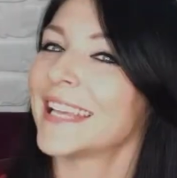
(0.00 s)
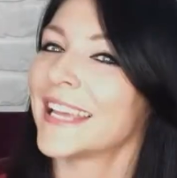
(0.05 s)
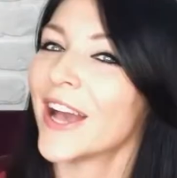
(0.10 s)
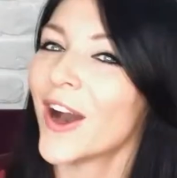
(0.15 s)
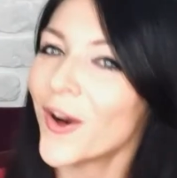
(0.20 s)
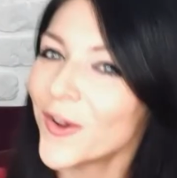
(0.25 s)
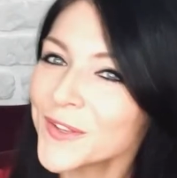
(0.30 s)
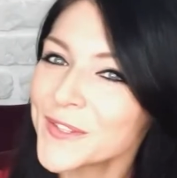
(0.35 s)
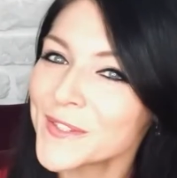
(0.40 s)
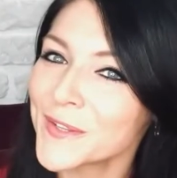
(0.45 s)

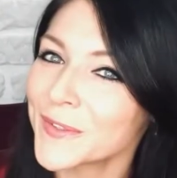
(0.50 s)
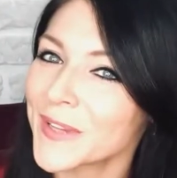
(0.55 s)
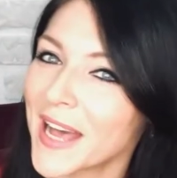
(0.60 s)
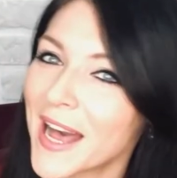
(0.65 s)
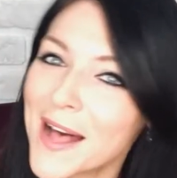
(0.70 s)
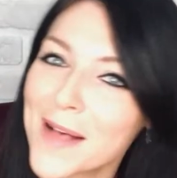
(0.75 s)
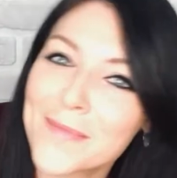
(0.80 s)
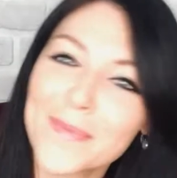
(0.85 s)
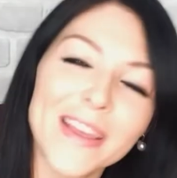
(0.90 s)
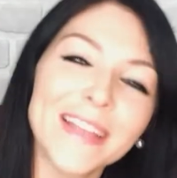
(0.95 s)
They also
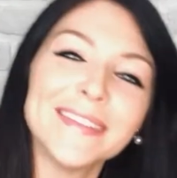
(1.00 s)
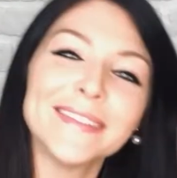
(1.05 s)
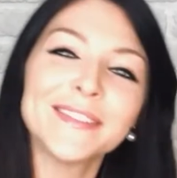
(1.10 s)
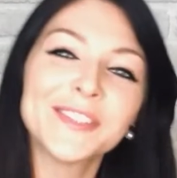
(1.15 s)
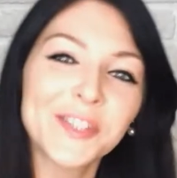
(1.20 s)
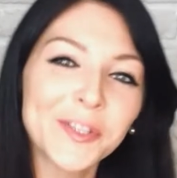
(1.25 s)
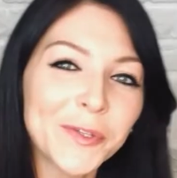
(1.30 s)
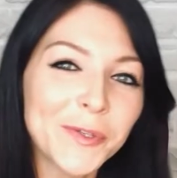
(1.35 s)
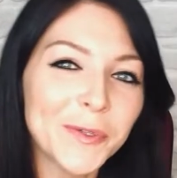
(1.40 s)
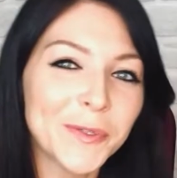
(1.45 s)
come in
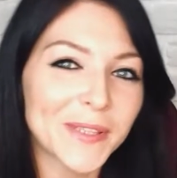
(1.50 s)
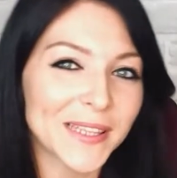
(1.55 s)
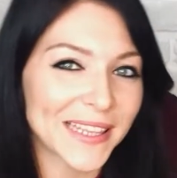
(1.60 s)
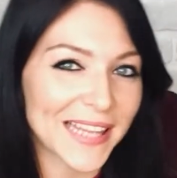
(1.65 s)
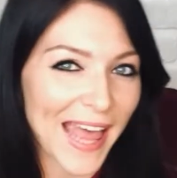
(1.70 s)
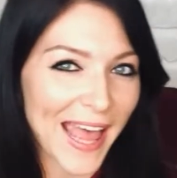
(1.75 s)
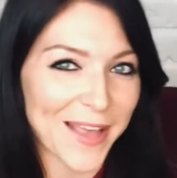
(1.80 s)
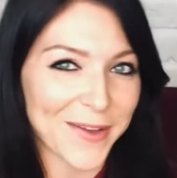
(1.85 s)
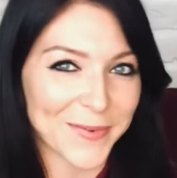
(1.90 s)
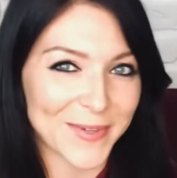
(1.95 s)
two
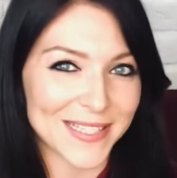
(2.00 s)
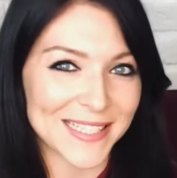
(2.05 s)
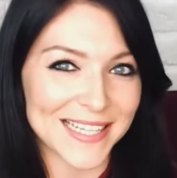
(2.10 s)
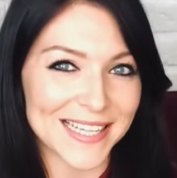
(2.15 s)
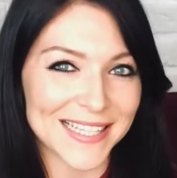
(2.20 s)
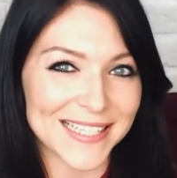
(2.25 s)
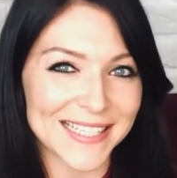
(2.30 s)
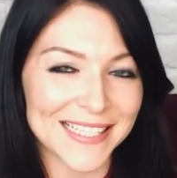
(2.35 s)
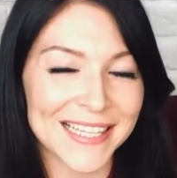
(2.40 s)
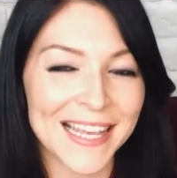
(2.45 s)

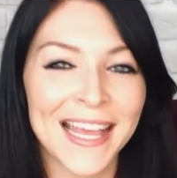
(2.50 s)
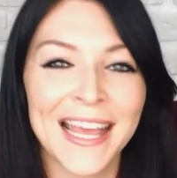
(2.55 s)
languages,